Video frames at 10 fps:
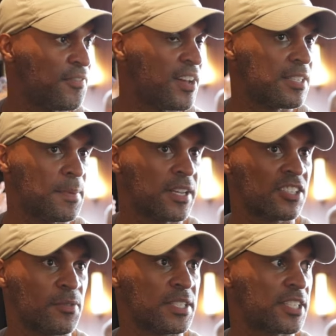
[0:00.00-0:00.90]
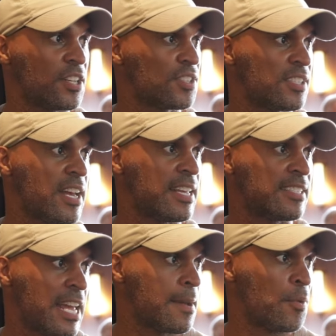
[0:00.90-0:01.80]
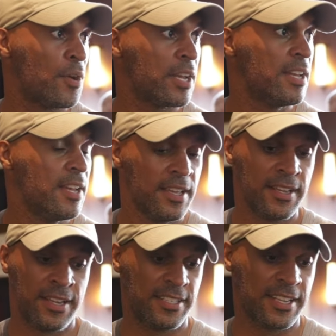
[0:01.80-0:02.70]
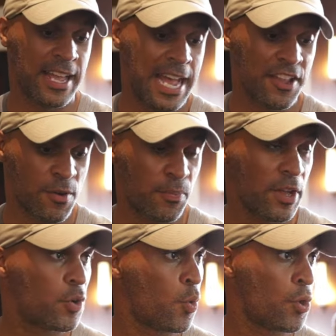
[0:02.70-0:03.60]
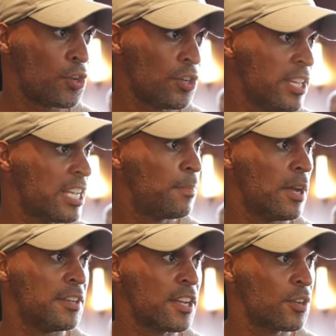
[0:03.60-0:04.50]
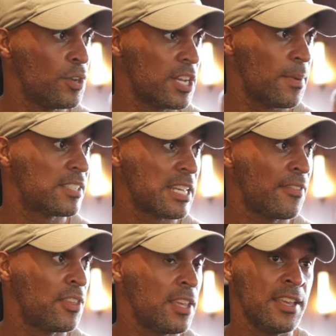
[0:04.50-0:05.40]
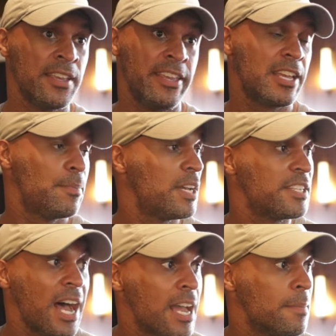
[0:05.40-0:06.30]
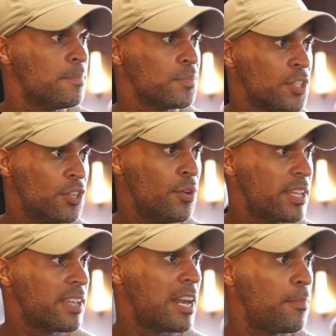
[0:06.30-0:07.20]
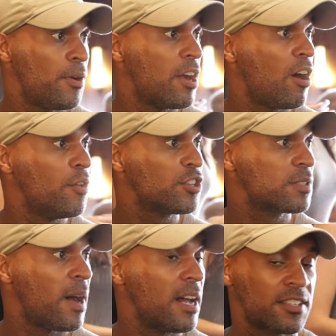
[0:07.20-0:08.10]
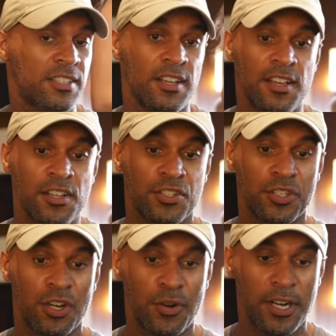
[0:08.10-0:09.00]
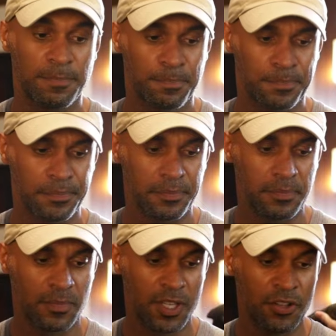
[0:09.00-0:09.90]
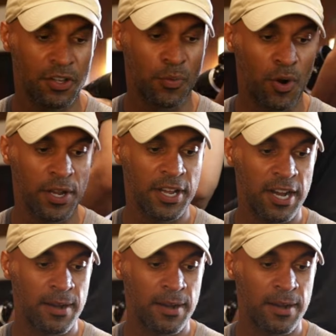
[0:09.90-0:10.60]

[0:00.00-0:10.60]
defense because from a skill set standpoint, he's a guy who can play corner, he can play nickel, he can play safety, he can play dime. You know, he can kind of play all those spots. So the one